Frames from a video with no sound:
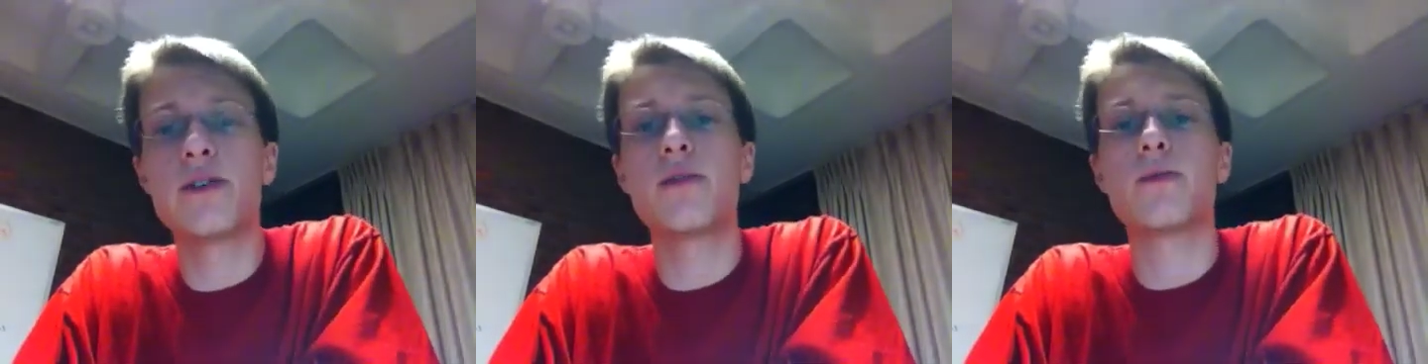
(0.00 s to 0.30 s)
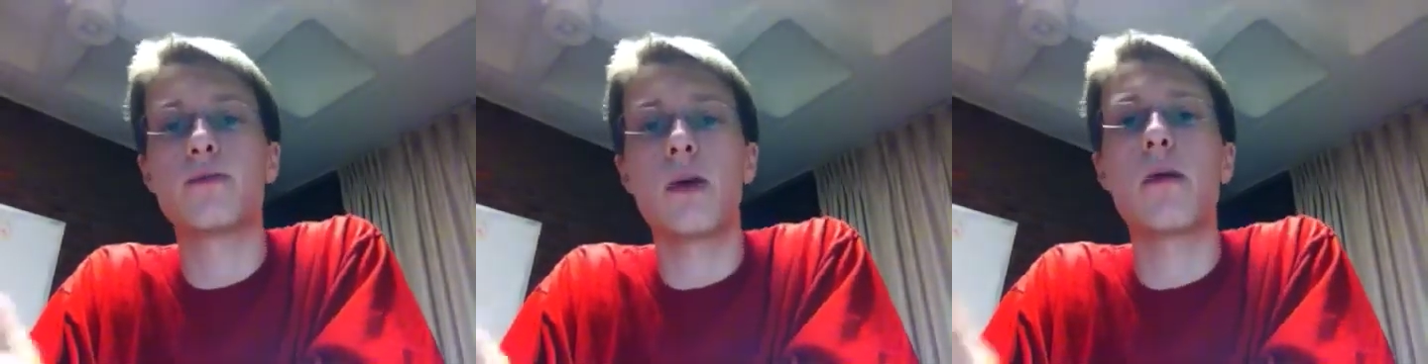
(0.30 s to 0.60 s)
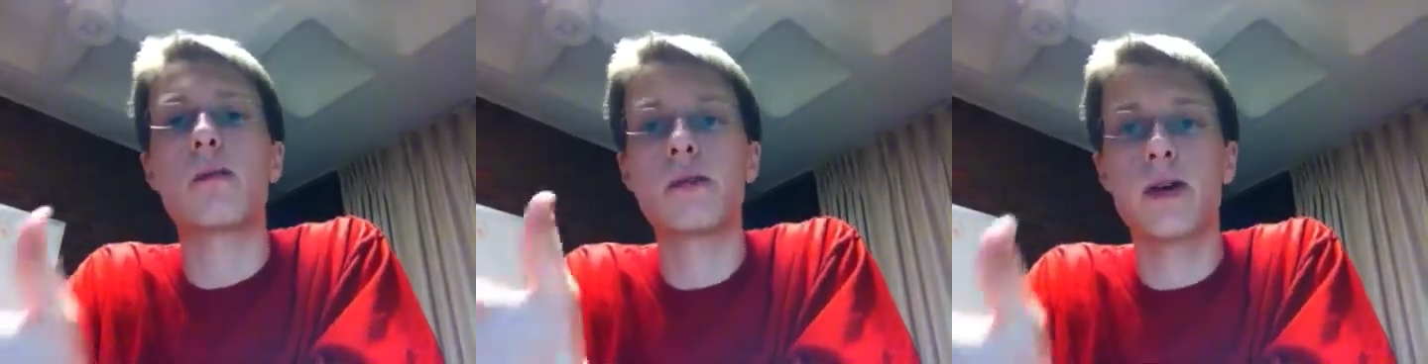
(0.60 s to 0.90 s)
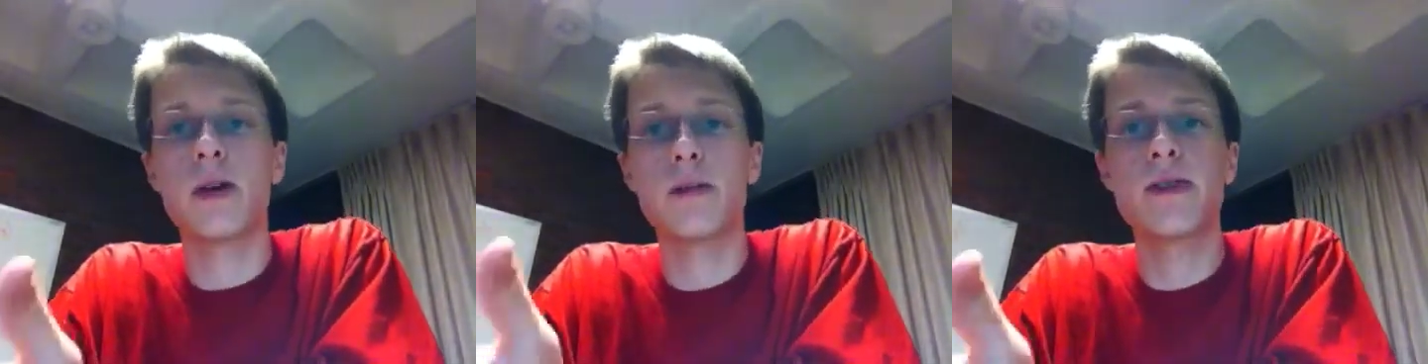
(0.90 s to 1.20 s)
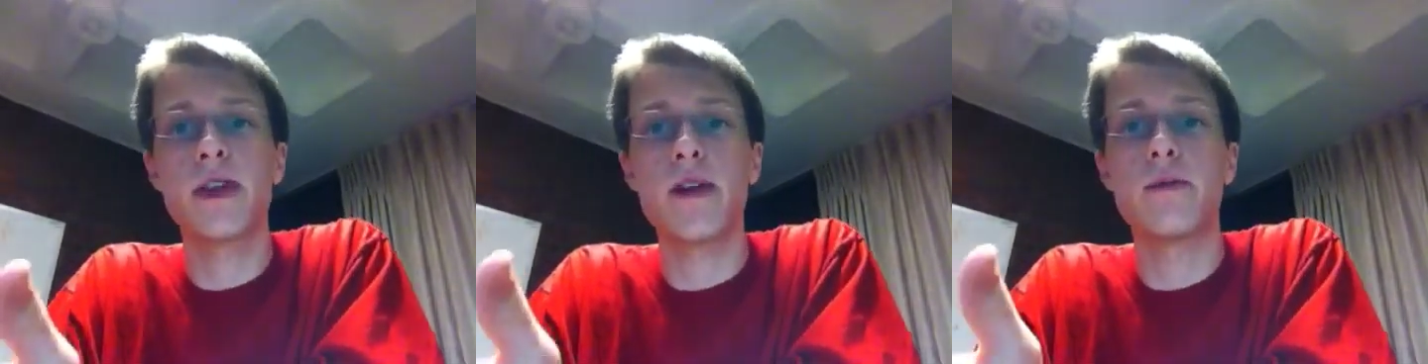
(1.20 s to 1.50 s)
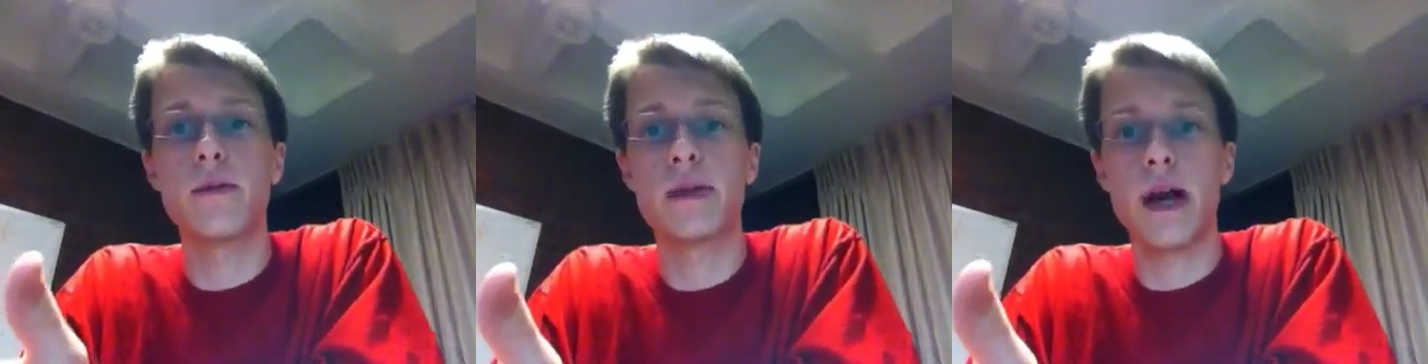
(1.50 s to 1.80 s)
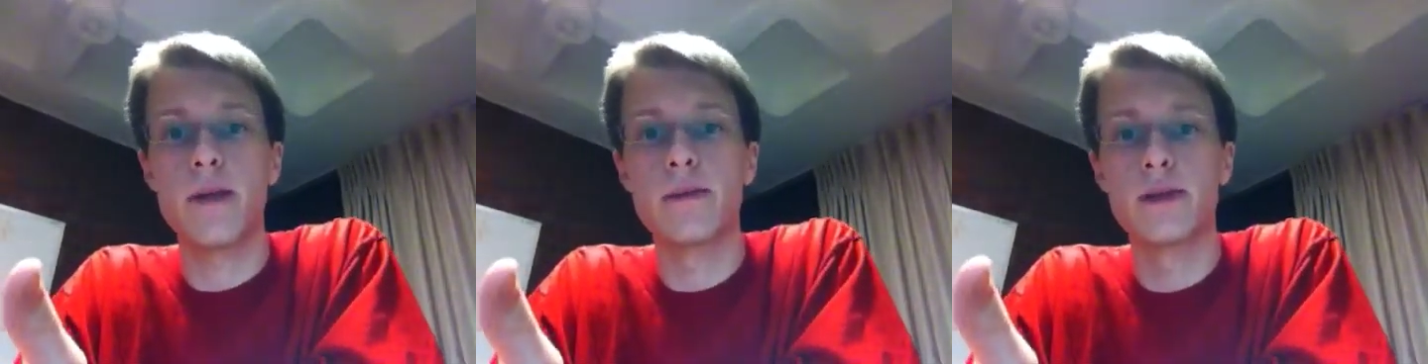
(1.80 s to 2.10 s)
you've probably heard me say a few
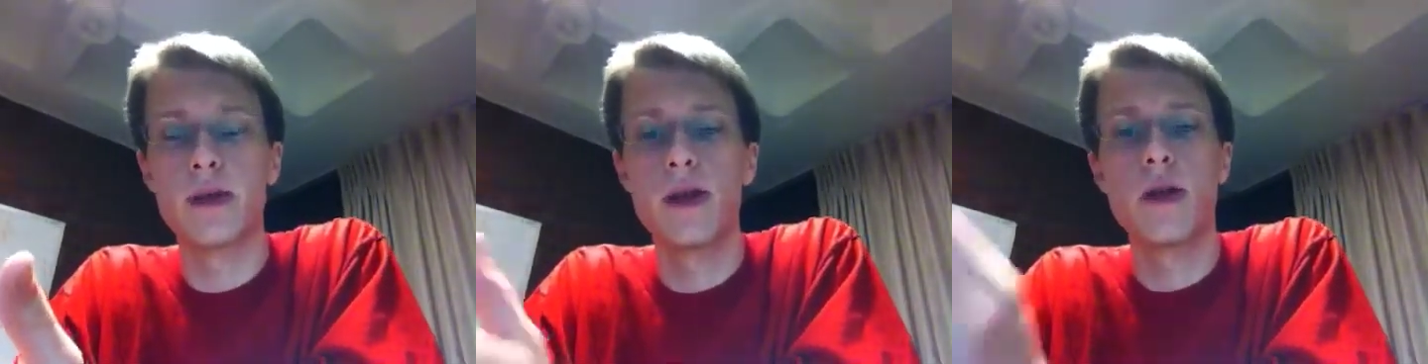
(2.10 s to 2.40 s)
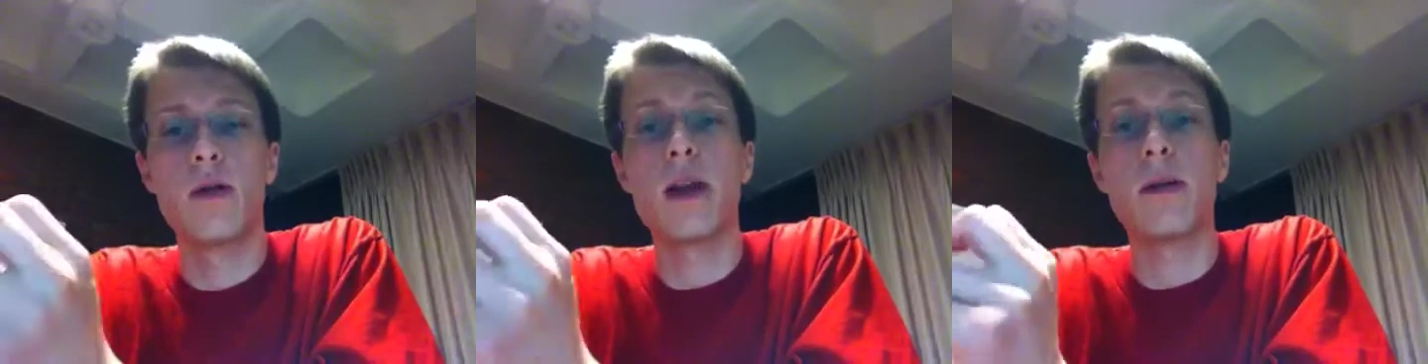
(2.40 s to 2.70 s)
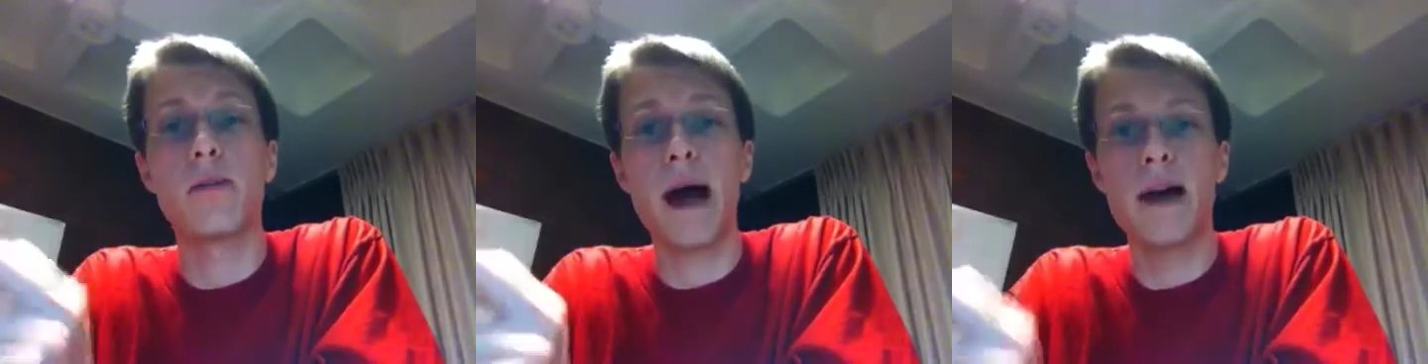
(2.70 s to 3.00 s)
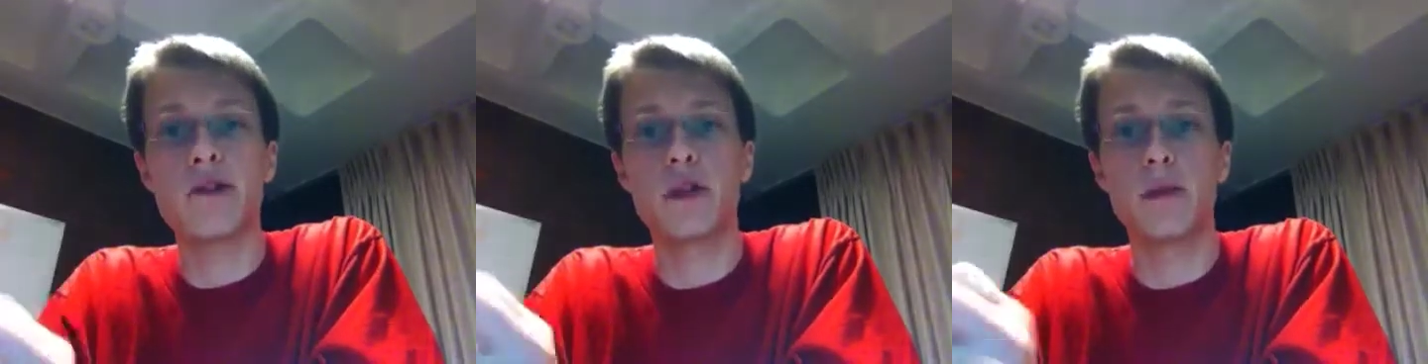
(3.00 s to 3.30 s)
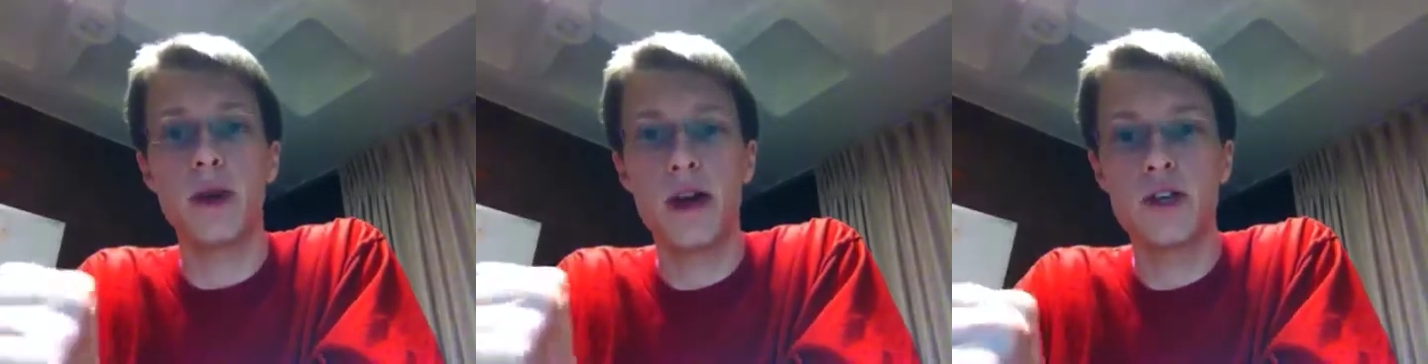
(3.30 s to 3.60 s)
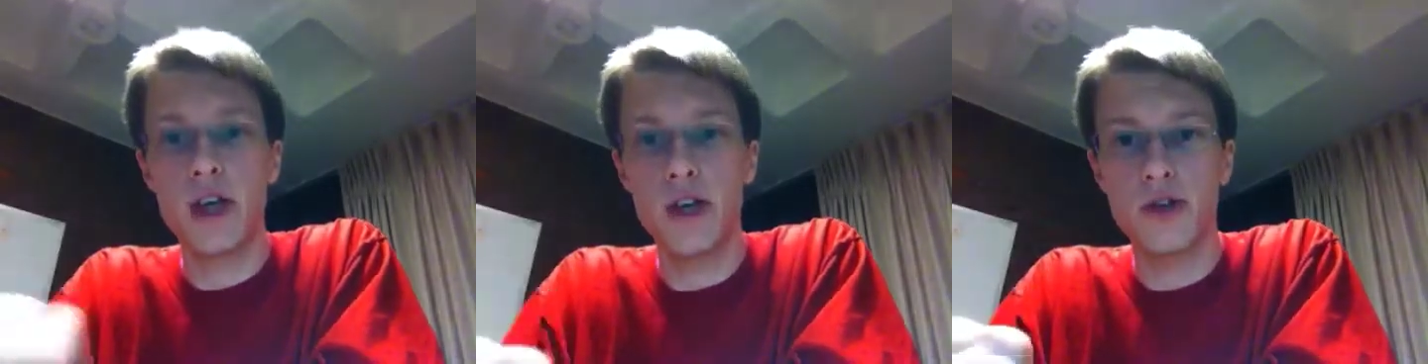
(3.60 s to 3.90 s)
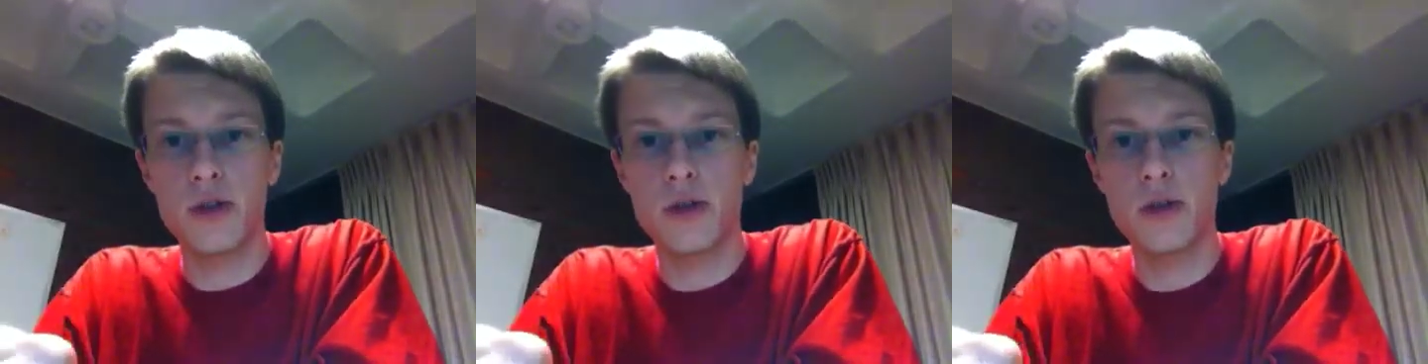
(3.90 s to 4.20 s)
times that I'm passionate about
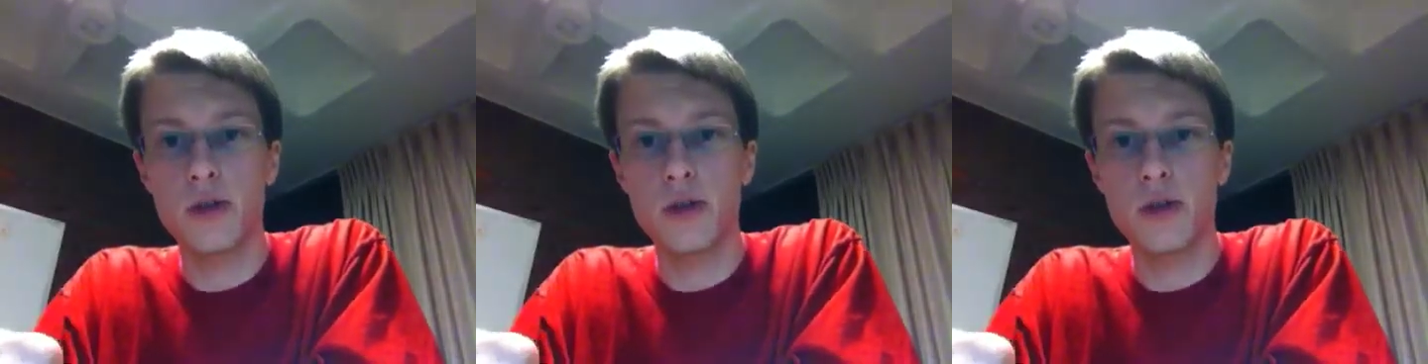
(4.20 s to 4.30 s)
education.